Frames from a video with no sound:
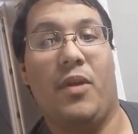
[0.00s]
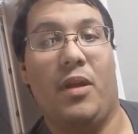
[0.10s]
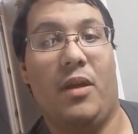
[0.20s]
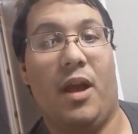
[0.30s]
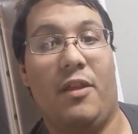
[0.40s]

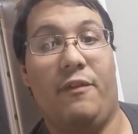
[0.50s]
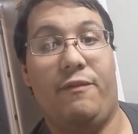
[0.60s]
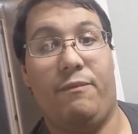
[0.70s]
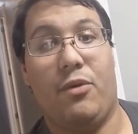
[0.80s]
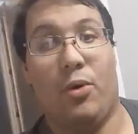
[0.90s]
The
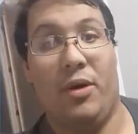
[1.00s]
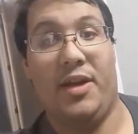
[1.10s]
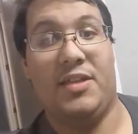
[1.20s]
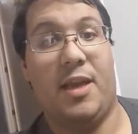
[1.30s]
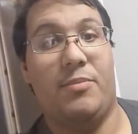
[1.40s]
current
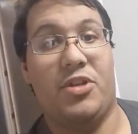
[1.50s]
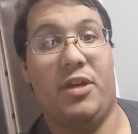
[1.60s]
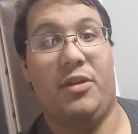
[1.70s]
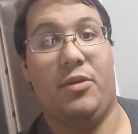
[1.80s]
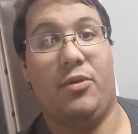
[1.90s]
exemption,
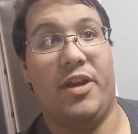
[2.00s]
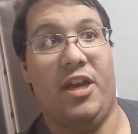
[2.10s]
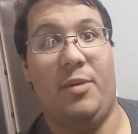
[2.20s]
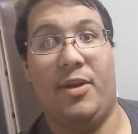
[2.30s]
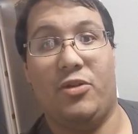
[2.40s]
they're looking at
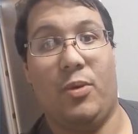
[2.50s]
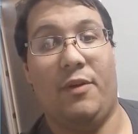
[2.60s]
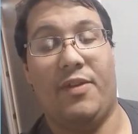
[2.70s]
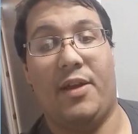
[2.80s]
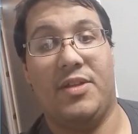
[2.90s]
about
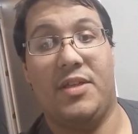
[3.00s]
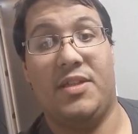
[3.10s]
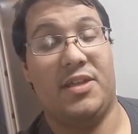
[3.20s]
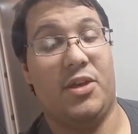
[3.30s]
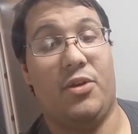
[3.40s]

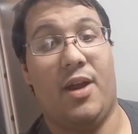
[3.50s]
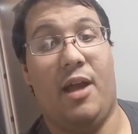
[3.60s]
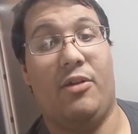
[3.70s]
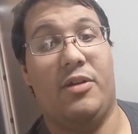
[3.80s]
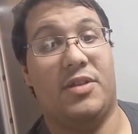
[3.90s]

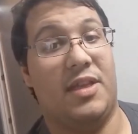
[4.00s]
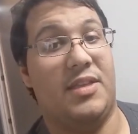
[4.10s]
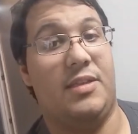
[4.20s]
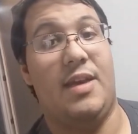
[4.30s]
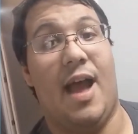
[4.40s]
$12,600. That's
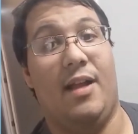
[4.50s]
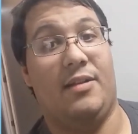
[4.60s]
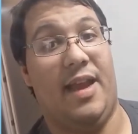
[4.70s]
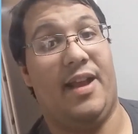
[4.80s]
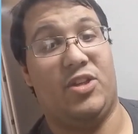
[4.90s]
not
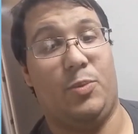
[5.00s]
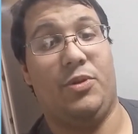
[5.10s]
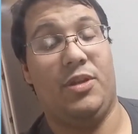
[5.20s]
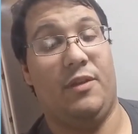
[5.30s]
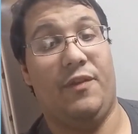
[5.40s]
taxable to
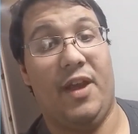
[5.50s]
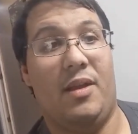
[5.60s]
the Fed.